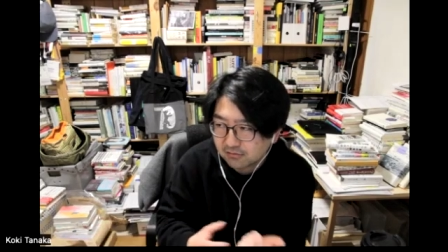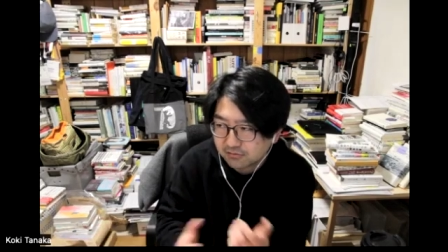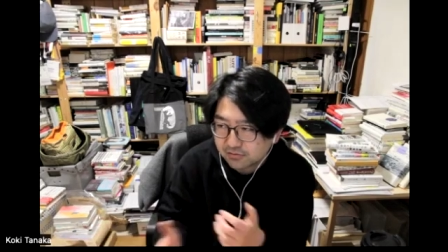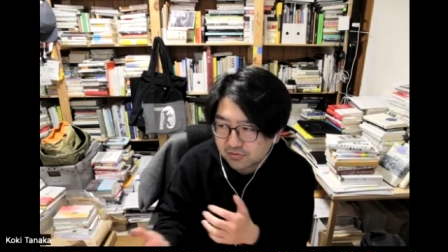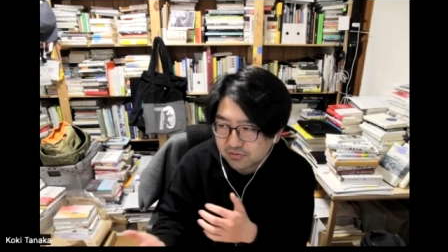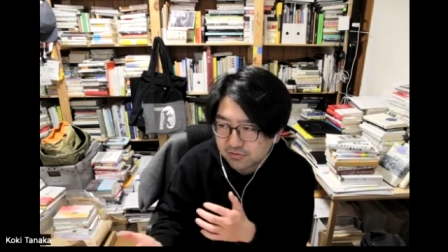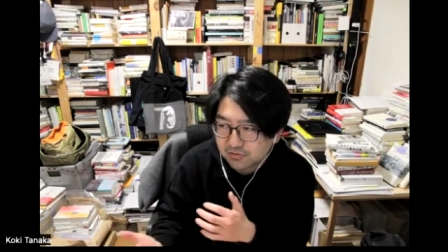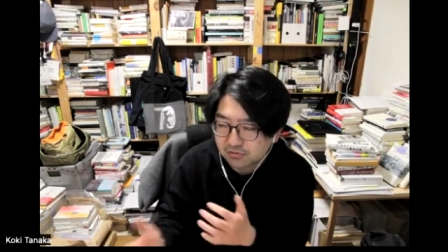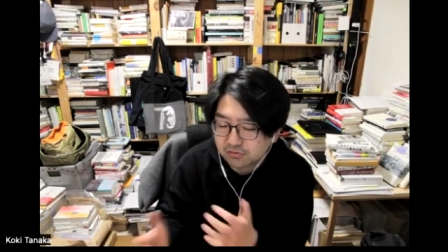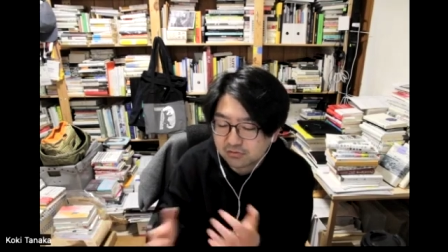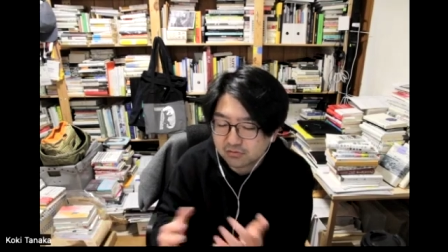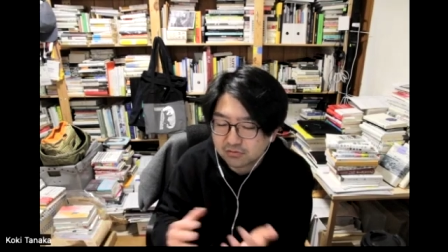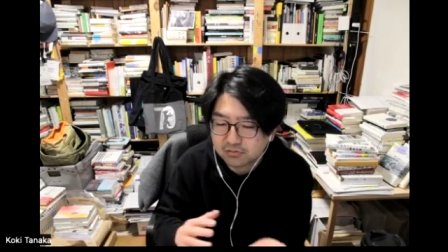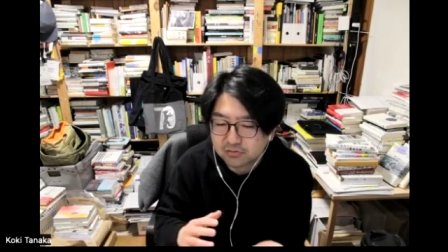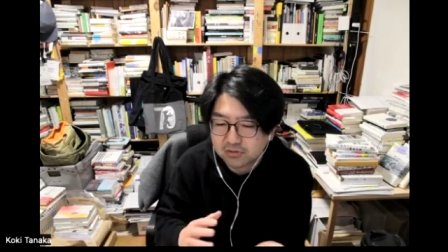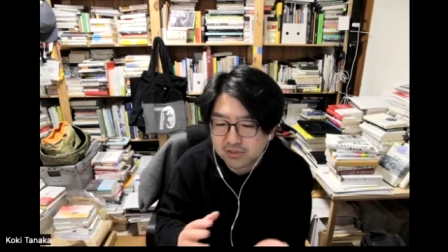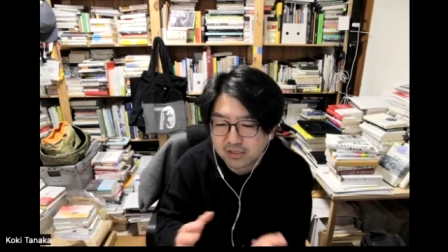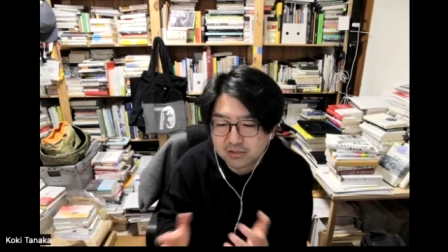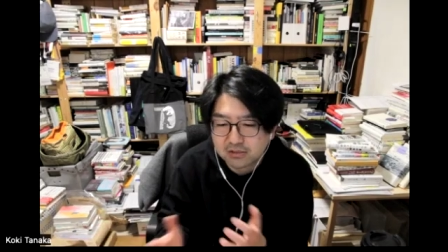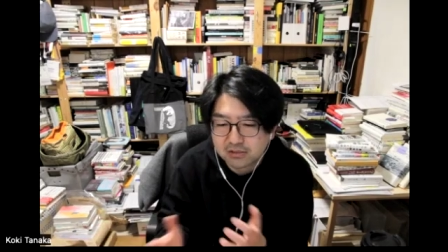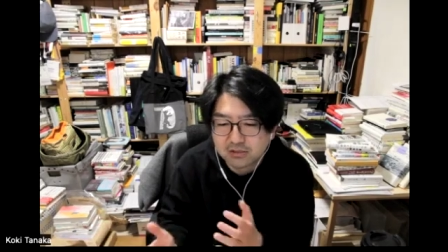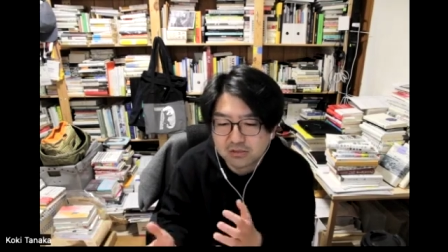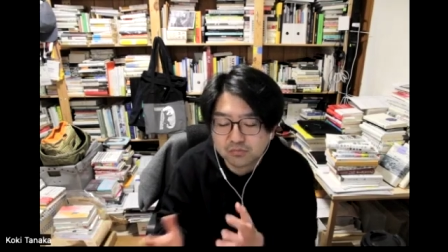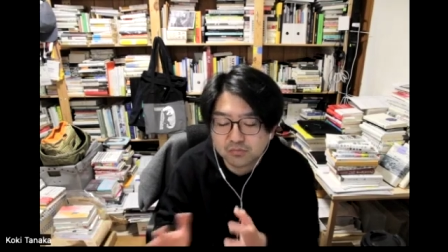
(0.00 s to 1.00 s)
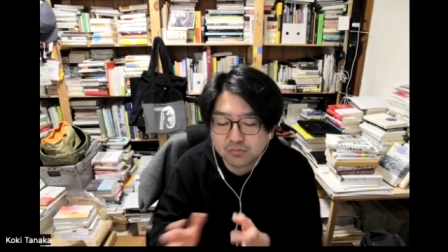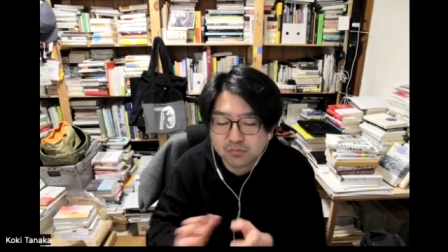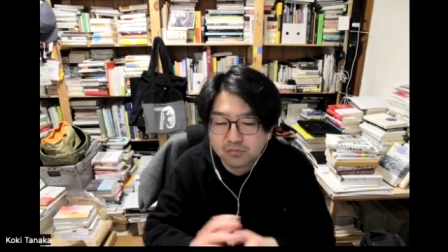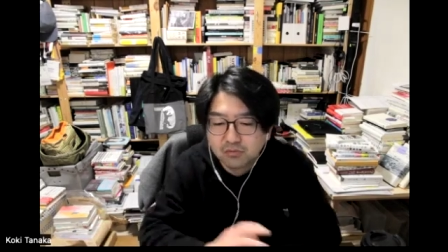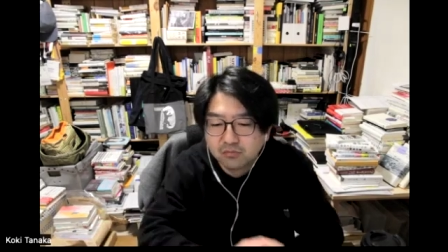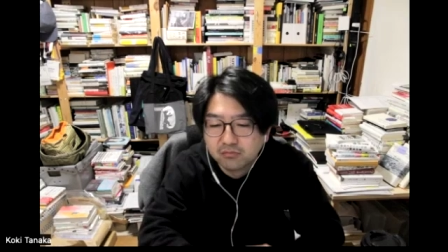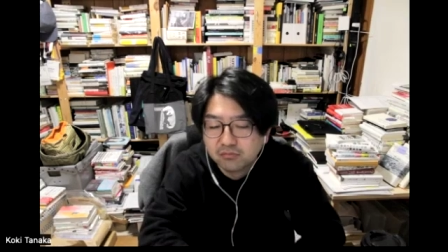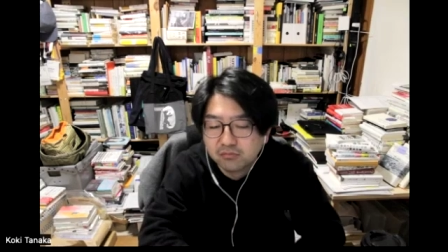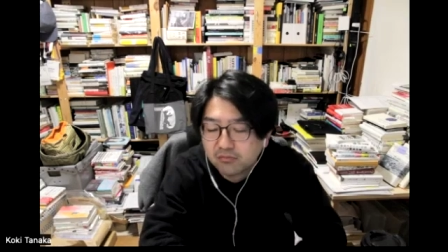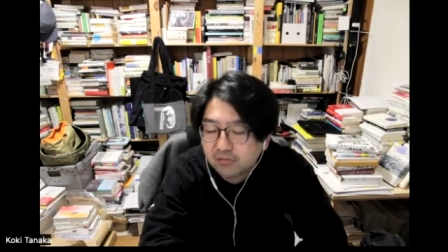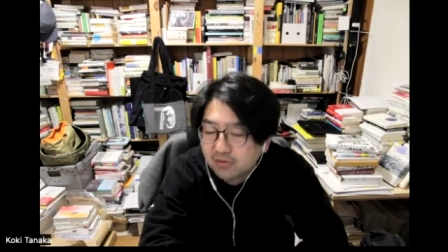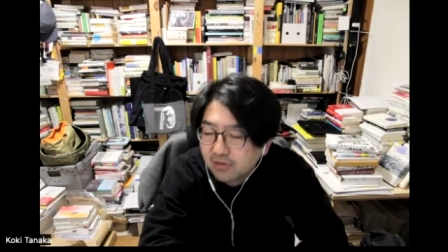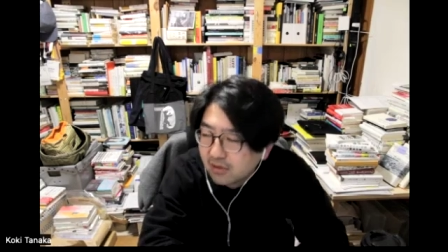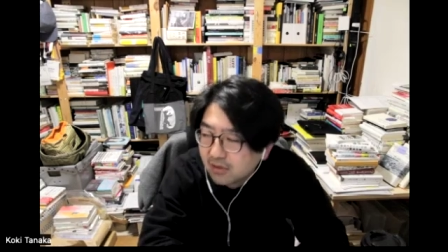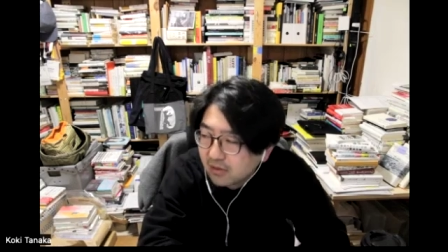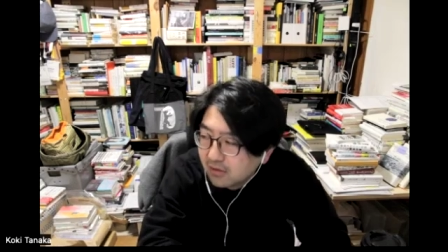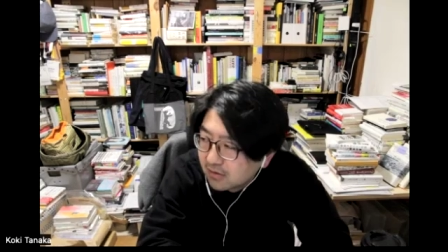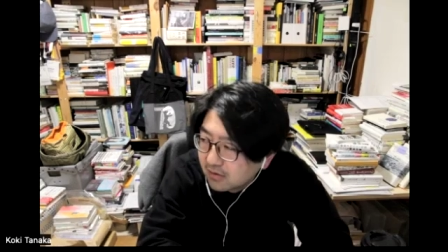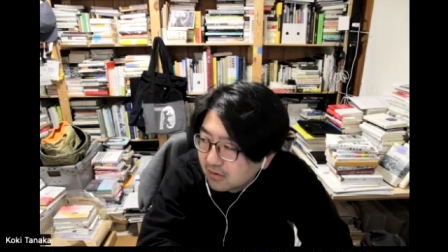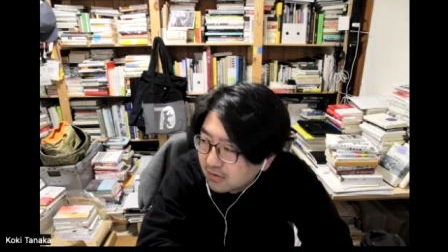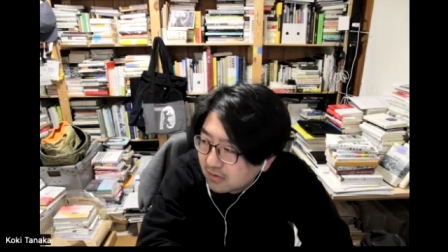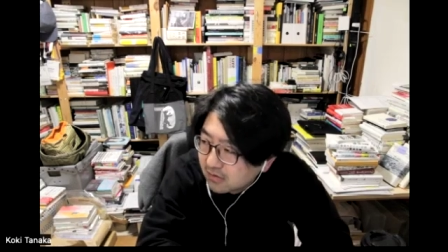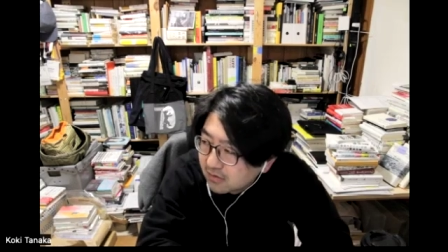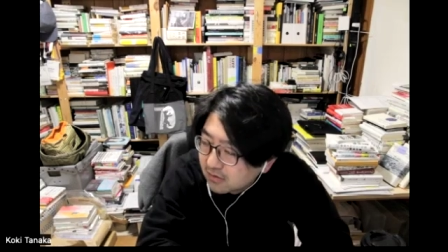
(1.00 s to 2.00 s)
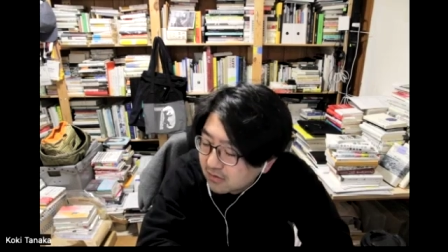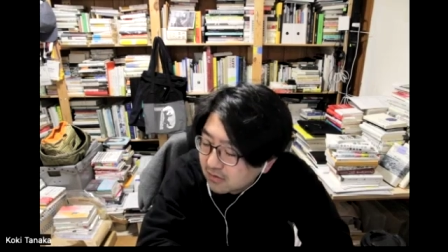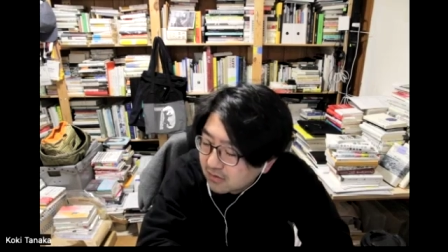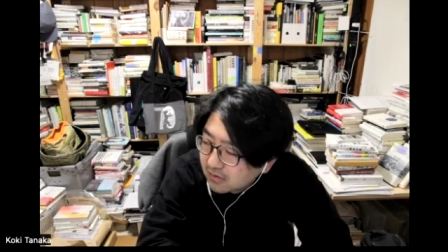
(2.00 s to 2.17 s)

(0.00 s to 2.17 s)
So that's probably